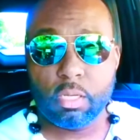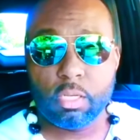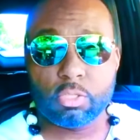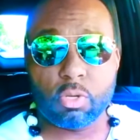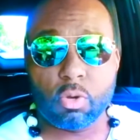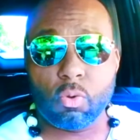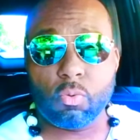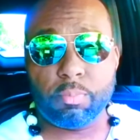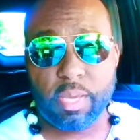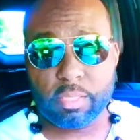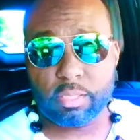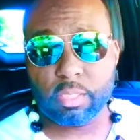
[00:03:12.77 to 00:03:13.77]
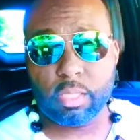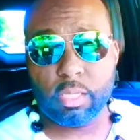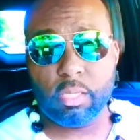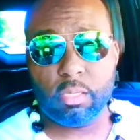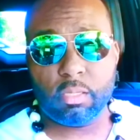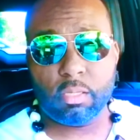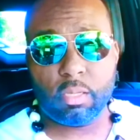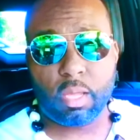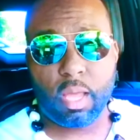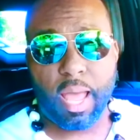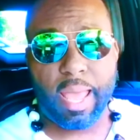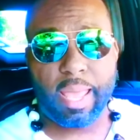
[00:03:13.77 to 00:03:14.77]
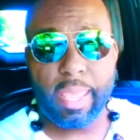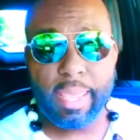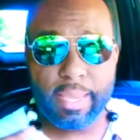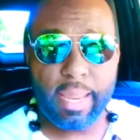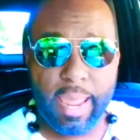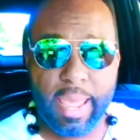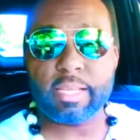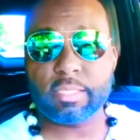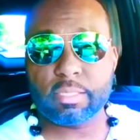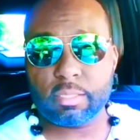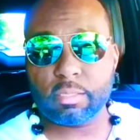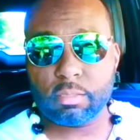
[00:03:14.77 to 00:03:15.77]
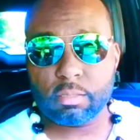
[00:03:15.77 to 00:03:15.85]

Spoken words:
So basically, I 8x'd